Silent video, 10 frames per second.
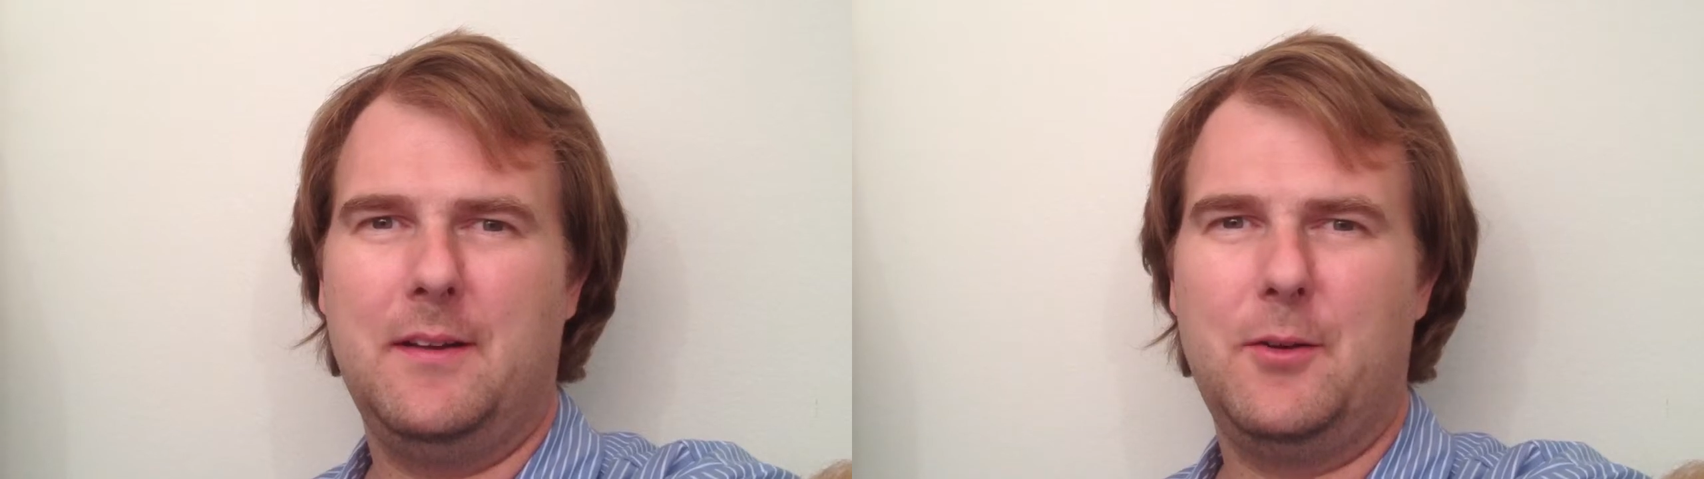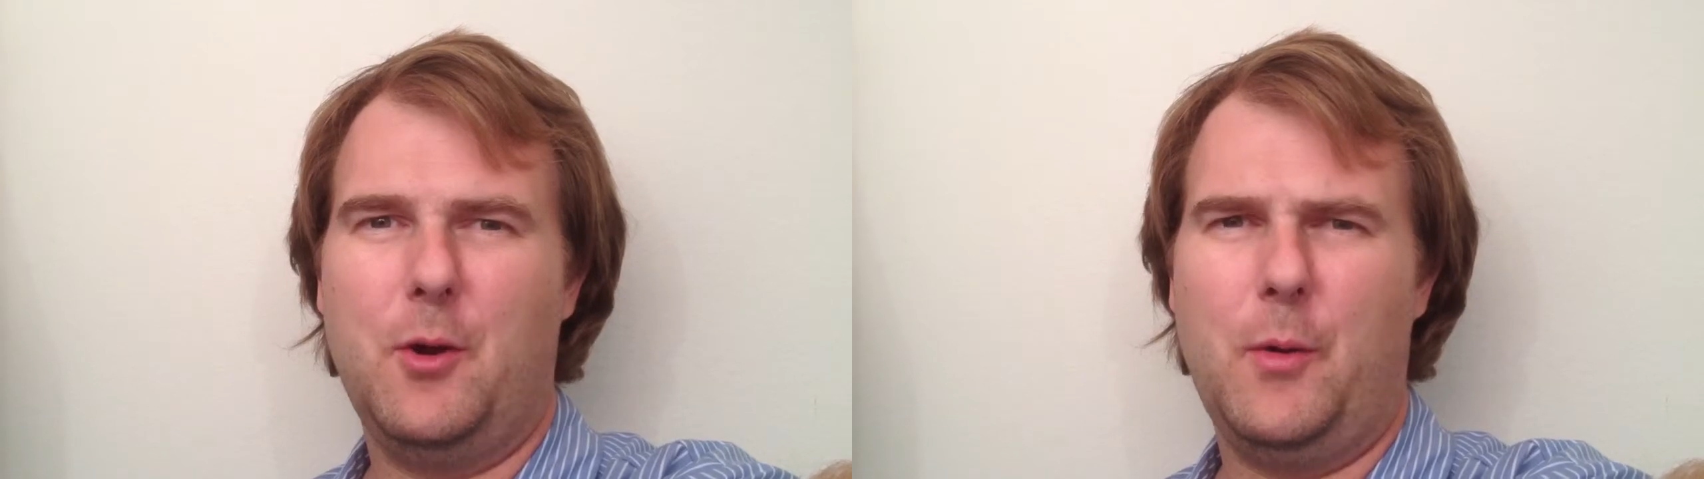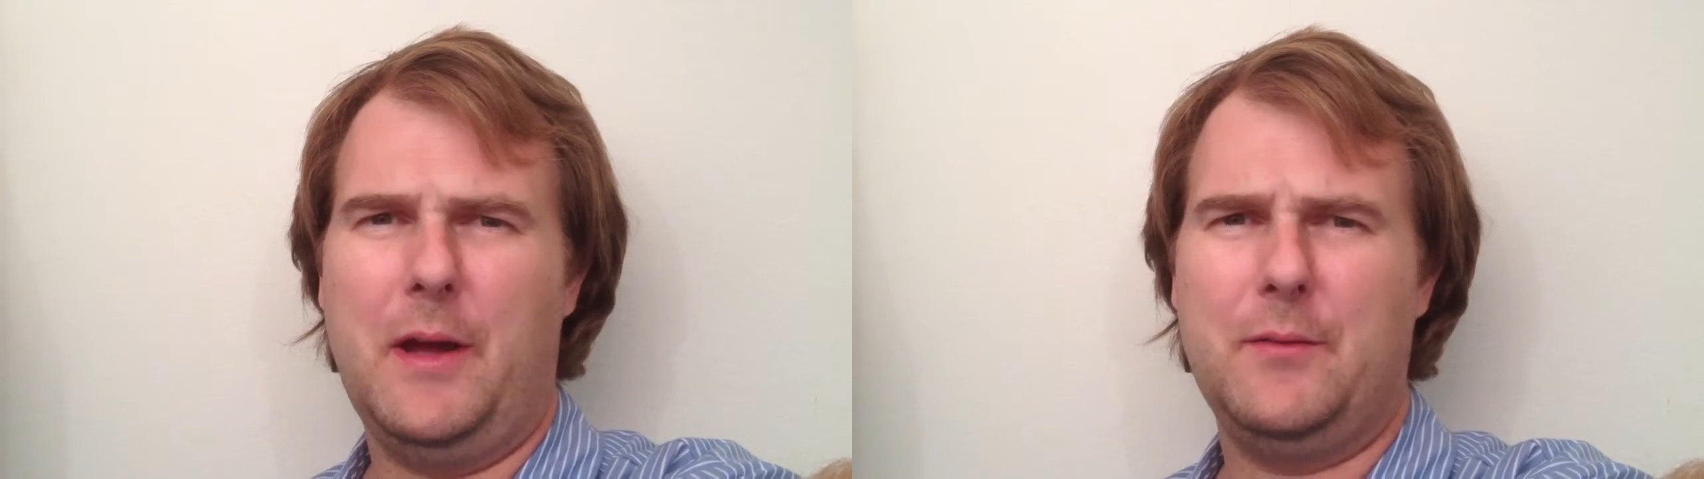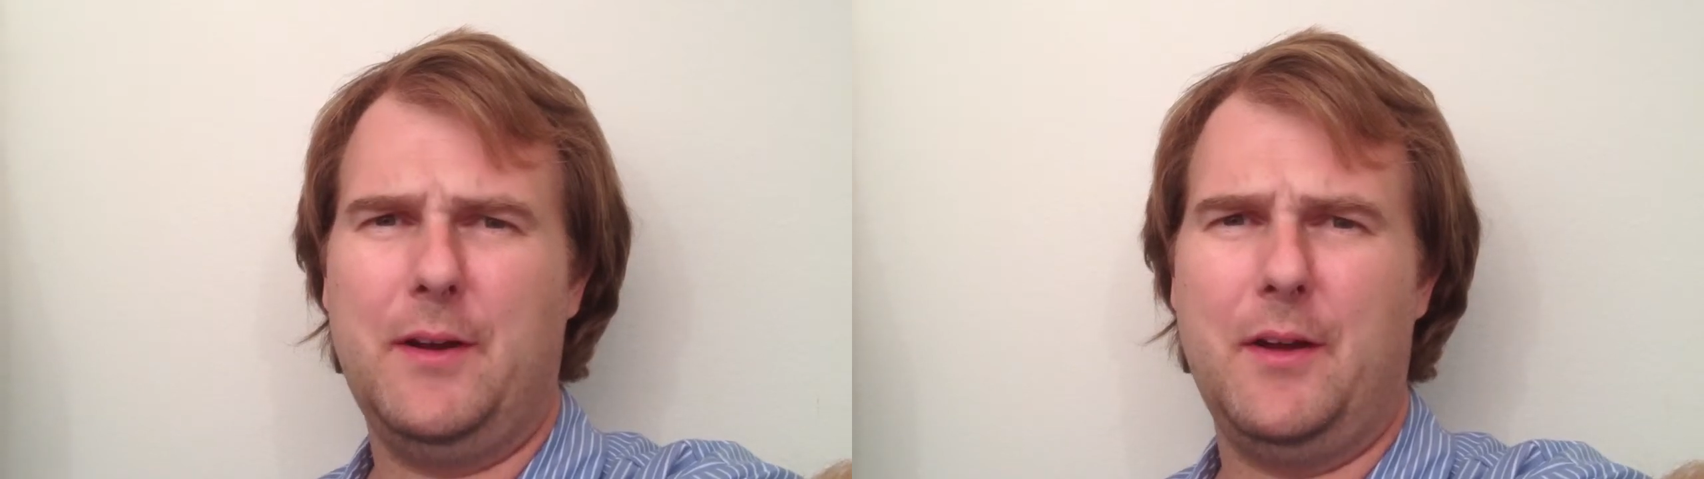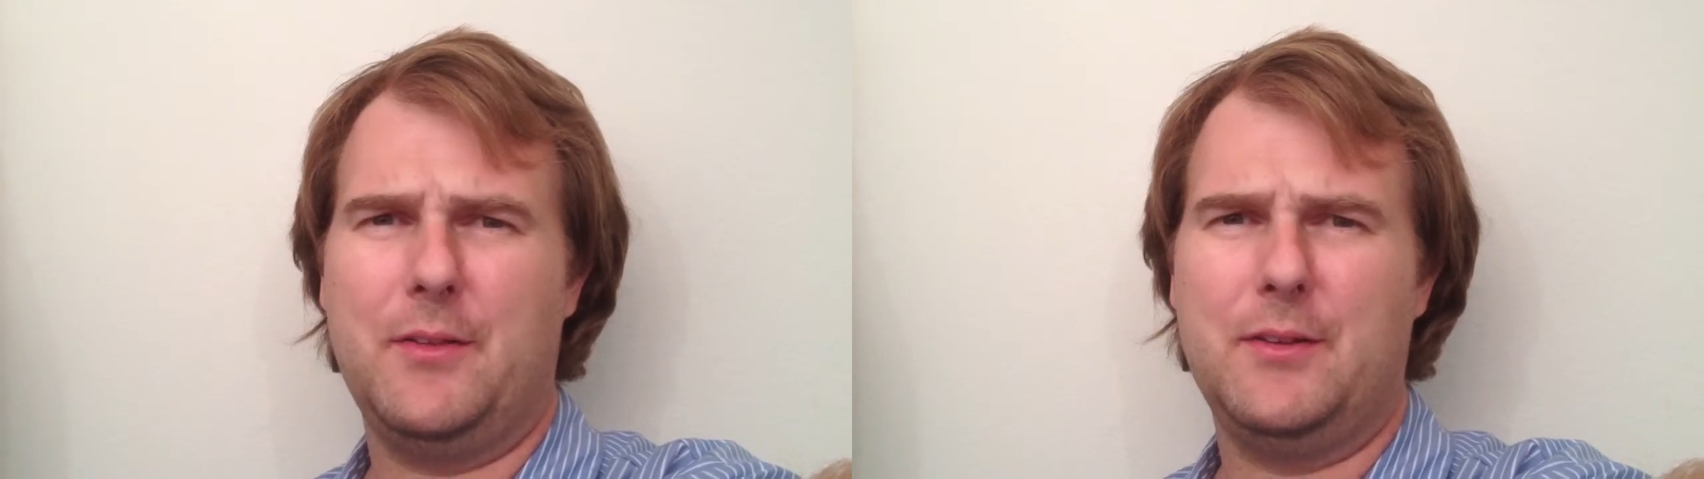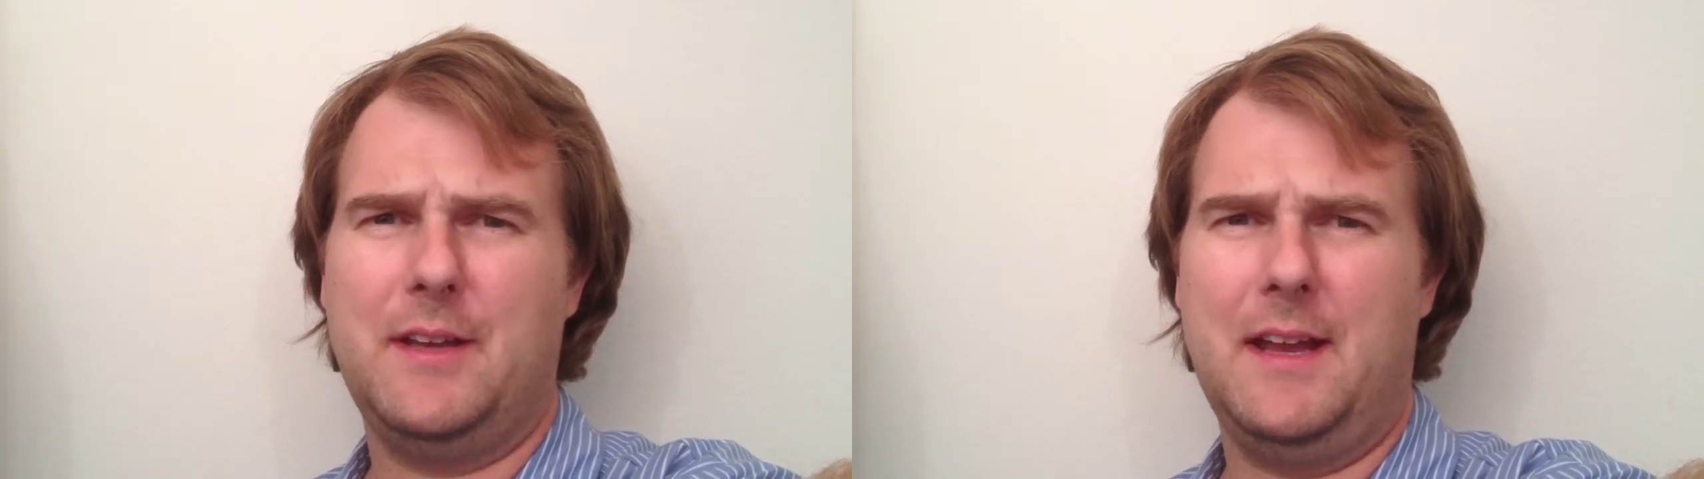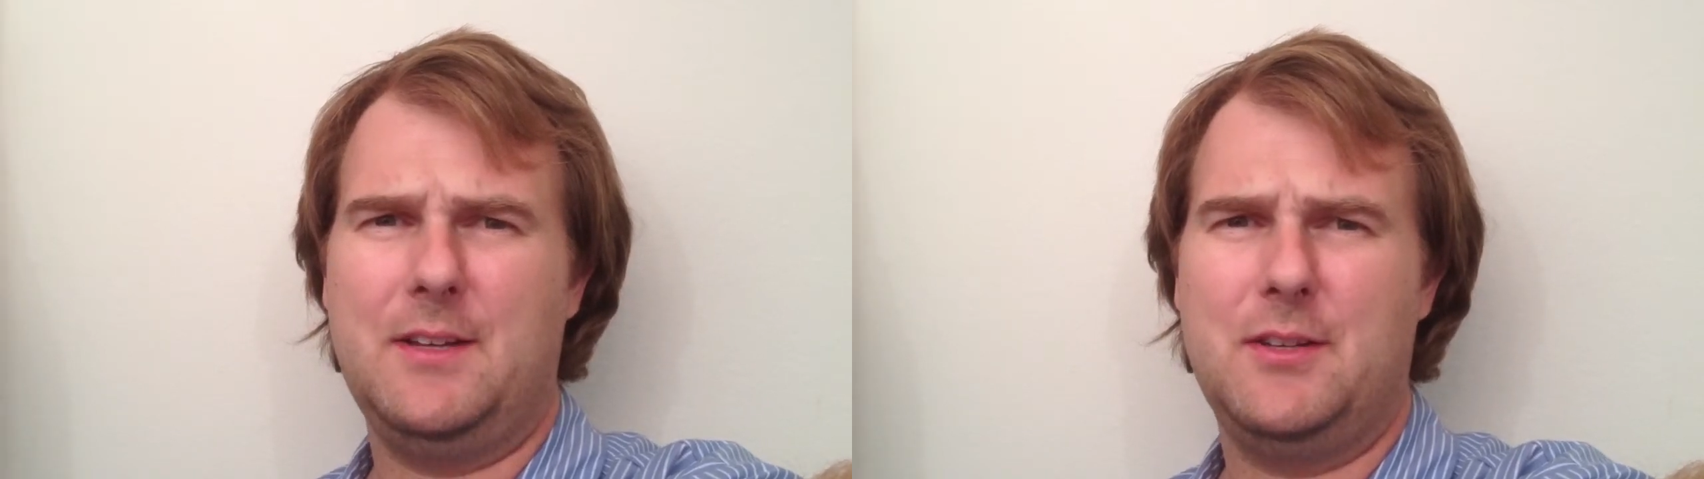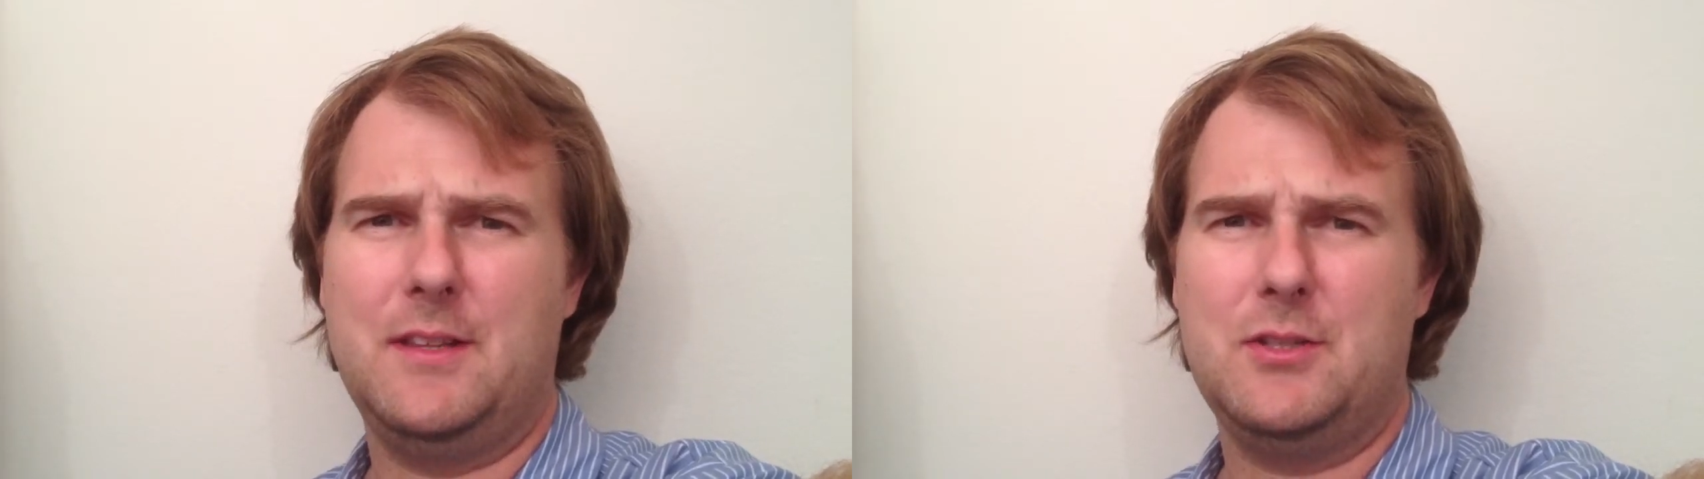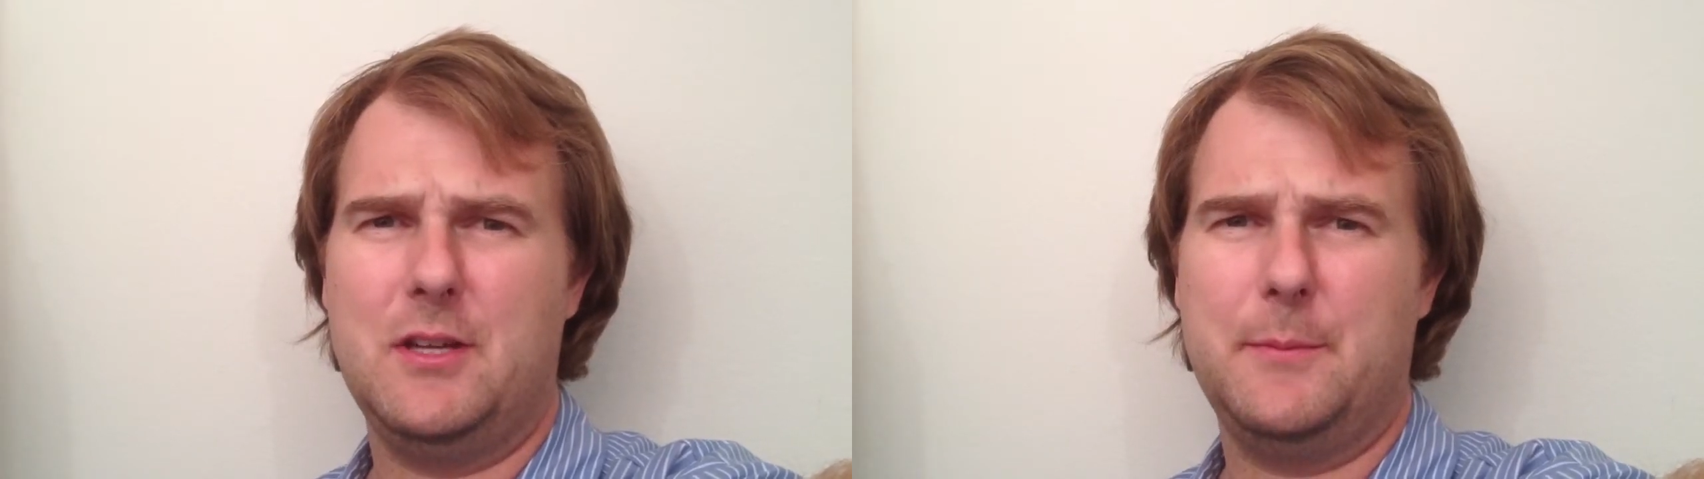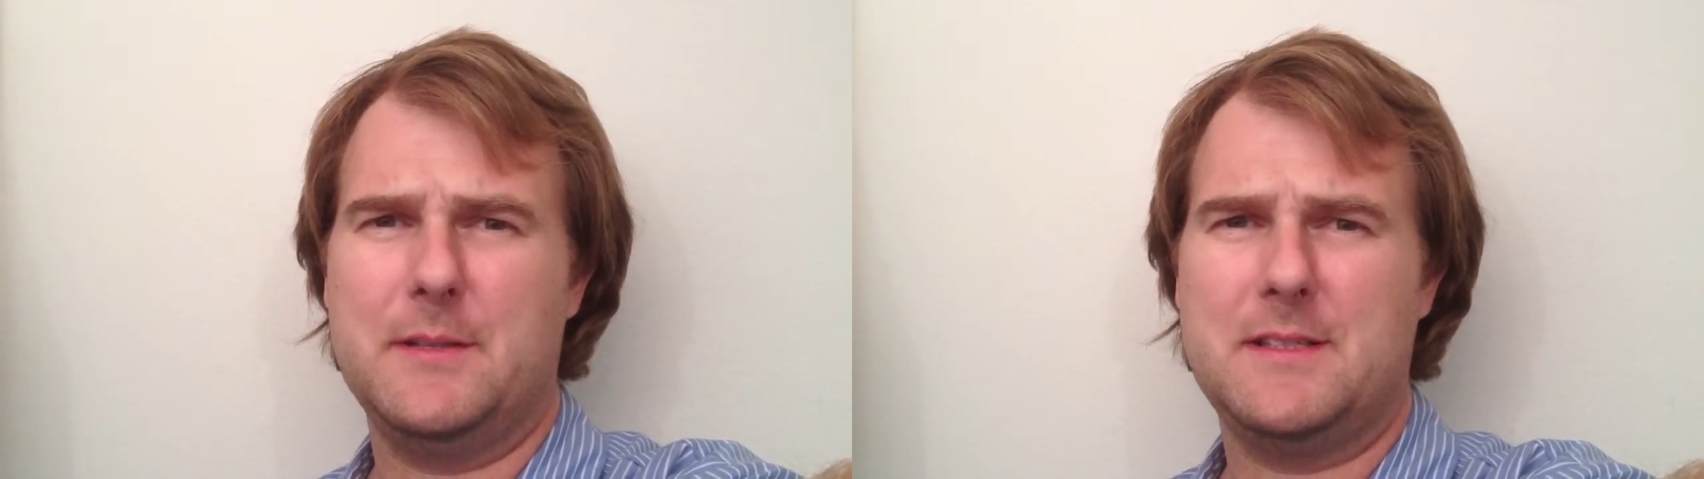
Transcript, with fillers: go every other day to the gym